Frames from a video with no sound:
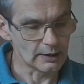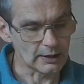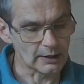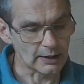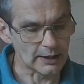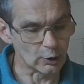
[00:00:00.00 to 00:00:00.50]

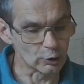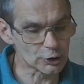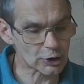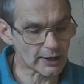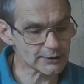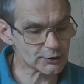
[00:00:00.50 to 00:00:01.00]
He
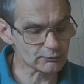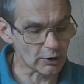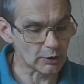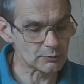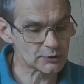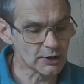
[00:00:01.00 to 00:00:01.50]
unties the
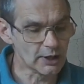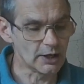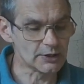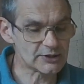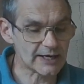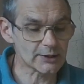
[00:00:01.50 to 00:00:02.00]
ropes and
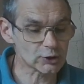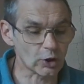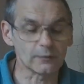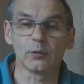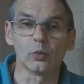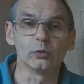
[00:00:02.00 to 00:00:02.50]
takes off
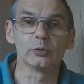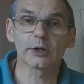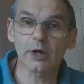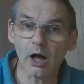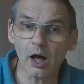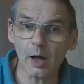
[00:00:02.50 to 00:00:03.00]
all the
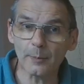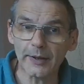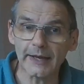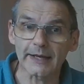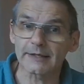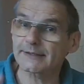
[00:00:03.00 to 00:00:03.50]

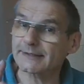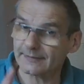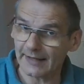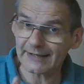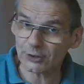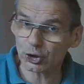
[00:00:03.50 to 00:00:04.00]
carpets.
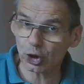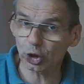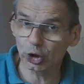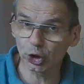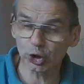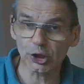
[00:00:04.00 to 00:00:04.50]
That's a
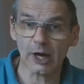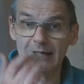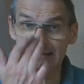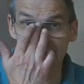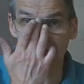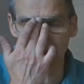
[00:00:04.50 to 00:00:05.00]
good
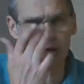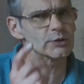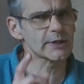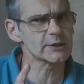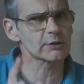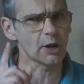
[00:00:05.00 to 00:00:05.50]
idea, because
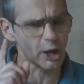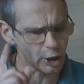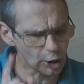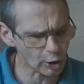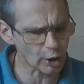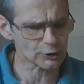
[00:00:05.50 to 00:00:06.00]
these are a
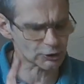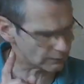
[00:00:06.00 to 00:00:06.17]
lot of